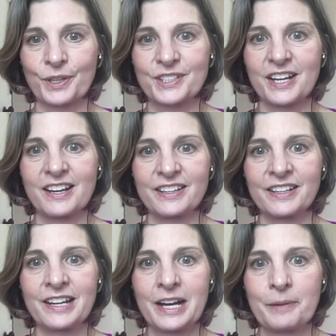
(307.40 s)
worked
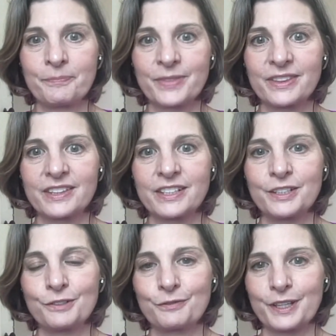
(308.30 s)
on the
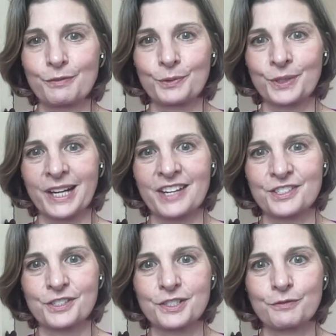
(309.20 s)
new Faithful
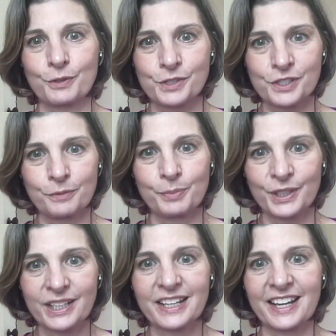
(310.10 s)
Organizers devotional
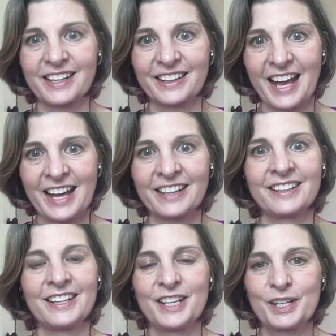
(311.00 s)
book, getting that
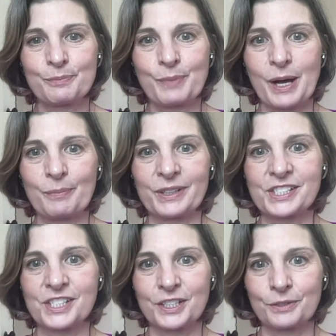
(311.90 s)

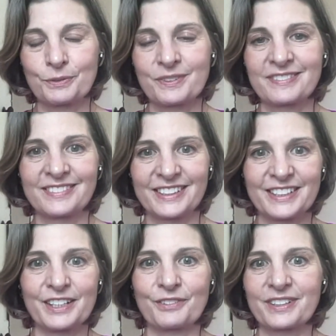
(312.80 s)
published. You
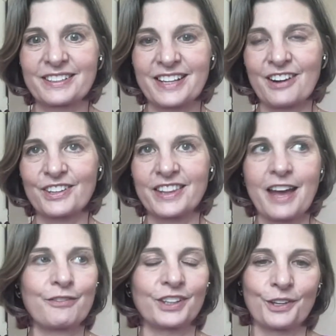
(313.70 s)
carried the
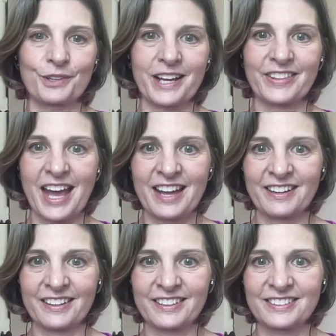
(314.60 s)
heavy load on that,
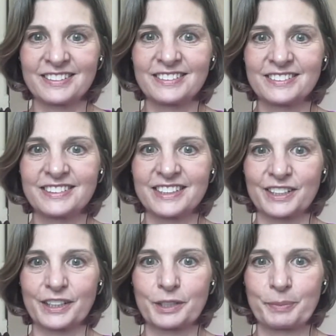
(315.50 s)
and I did
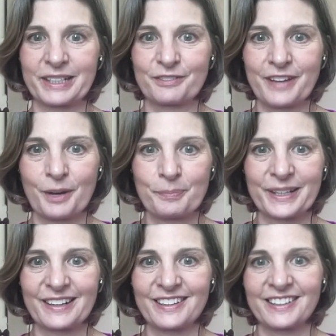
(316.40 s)
a little bit of
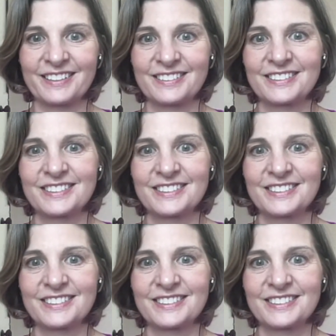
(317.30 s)
helping on it.